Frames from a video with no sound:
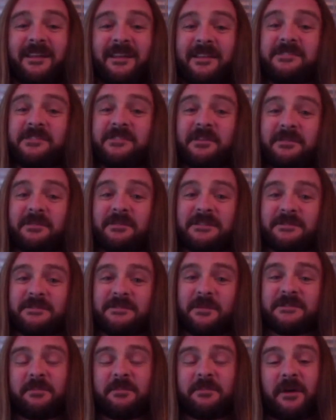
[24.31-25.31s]
This show is
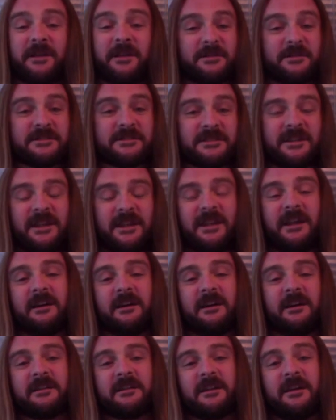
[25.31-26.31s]
sponsored by Nelson
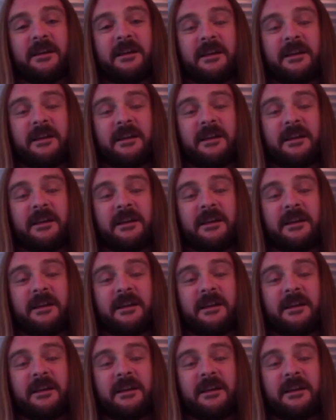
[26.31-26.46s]
Hilliard,